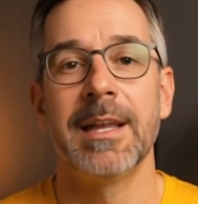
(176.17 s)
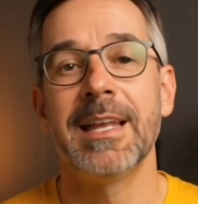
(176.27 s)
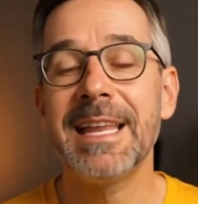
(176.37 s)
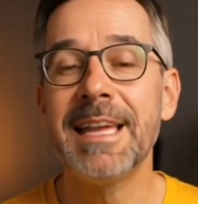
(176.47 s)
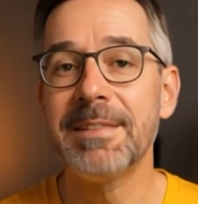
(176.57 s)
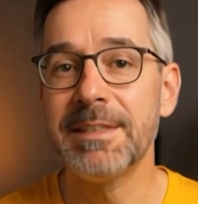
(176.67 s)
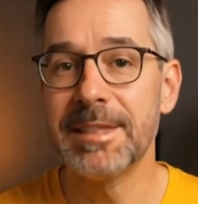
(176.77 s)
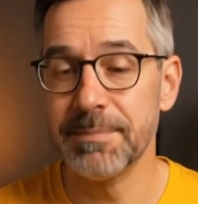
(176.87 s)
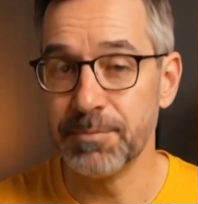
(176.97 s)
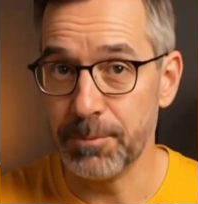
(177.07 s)
It even
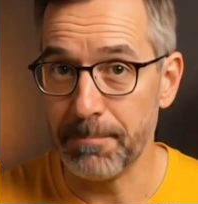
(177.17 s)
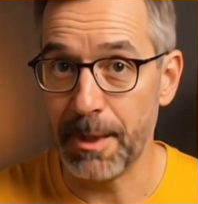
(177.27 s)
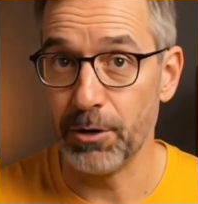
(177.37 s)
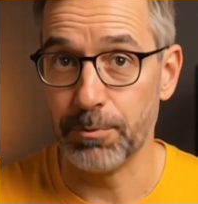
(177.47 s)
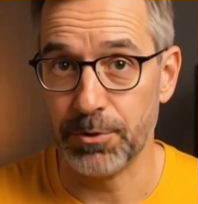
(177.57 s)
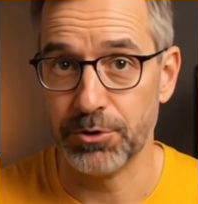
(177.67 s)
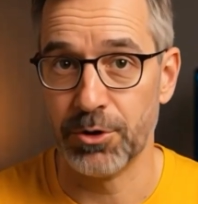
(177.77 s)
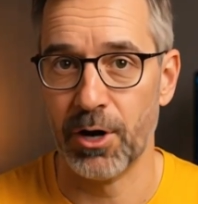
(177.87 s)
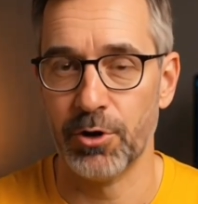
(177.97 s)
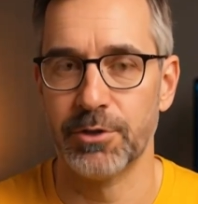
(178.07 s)
gives you multiple
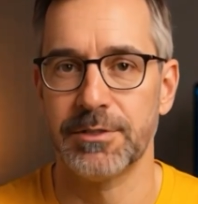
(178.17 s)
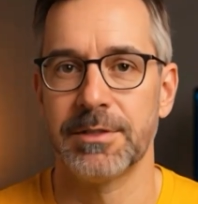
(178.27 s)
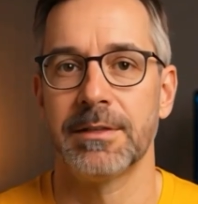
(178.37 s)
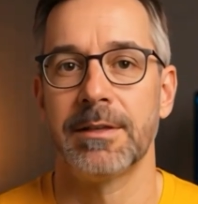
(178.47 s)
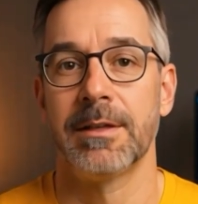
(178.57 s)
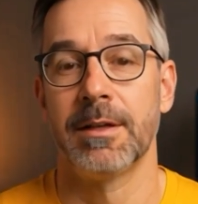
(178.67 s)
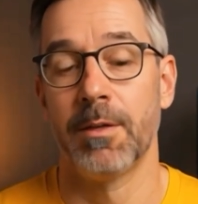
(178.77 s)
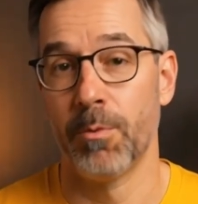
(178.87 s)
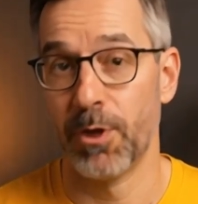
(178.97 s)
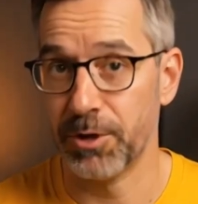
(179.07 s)
tones.
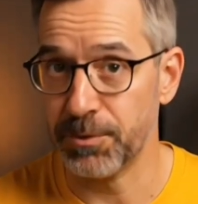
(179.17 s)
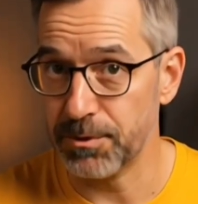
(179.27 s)
Want it